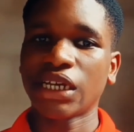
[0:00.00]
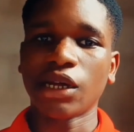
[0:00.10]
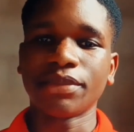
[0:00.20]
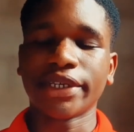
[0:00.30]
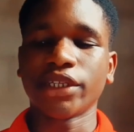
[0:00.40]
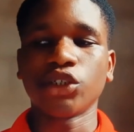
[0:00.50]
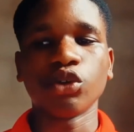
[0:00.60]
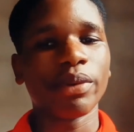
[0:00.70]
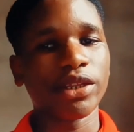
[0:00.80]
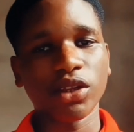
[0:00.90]
I'm telling you,
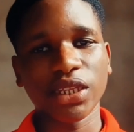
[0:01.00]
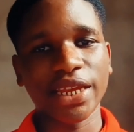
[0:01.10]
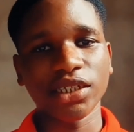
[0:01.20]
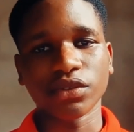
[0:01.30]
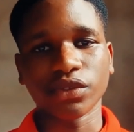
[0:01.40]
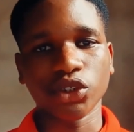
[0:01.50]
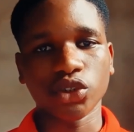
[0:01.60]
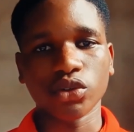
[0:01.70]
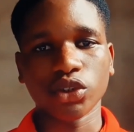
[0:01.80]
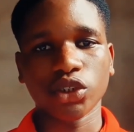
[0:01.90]
you might not like the
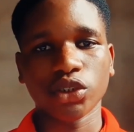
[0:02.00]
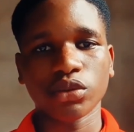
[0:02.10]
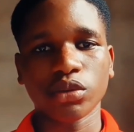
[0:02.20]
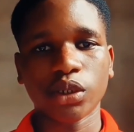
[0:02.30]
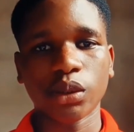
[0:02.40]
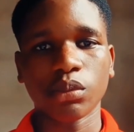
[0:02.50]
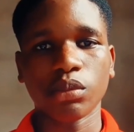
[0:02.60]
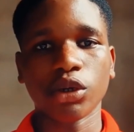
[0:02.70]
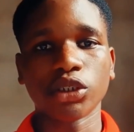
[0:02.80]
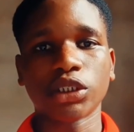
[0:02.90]
results.
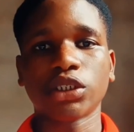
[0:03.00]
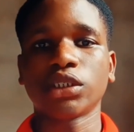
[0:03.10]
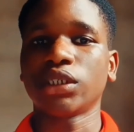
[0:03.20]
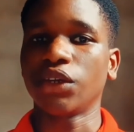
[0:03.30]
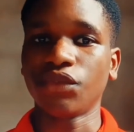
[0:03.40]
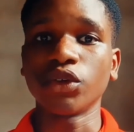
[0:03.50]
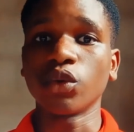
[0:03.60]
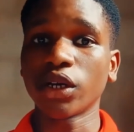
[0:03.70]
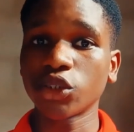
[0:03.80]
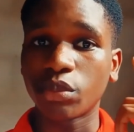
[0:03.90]
But if you
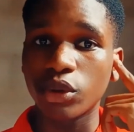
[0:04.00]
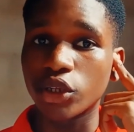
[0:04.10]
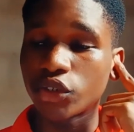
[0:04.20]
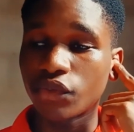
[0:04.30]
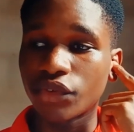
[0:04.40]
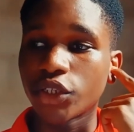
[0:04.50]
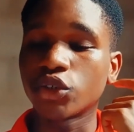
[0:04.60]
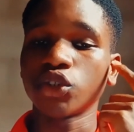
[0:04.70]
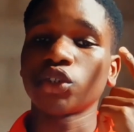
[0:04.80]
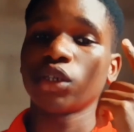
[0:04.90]
want to plot your
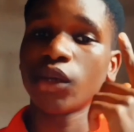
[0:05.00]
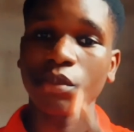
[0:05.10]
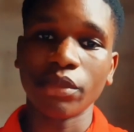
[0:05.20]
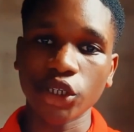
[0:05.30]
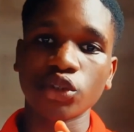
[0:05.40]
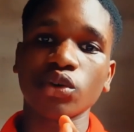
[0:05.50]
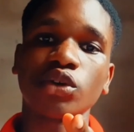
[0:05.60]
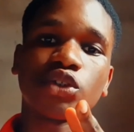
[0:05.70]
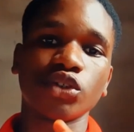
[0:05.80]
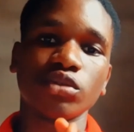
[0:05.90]
videos, make
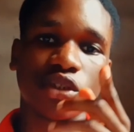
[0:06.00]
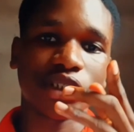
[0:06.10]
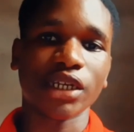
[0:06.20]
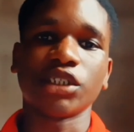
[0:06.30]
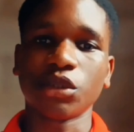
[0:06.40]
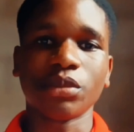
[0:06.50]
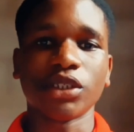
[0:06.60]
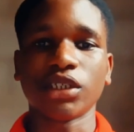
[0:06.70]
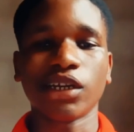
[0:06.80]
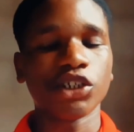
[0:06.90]
sure you use
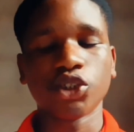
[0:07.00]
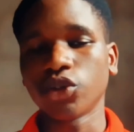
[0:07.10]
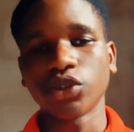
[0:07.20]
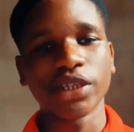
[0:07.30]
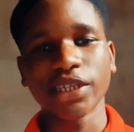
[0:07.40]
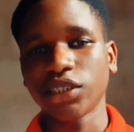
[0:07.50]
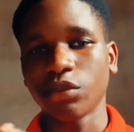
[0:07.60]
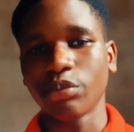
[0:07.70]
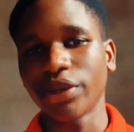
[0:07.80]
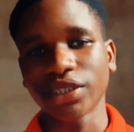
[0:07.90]
ChatGPT. I assure you that's
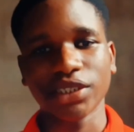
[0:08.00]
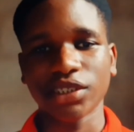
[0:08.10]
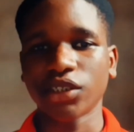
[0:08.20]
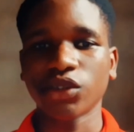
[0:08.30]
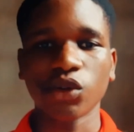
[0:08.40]
the best,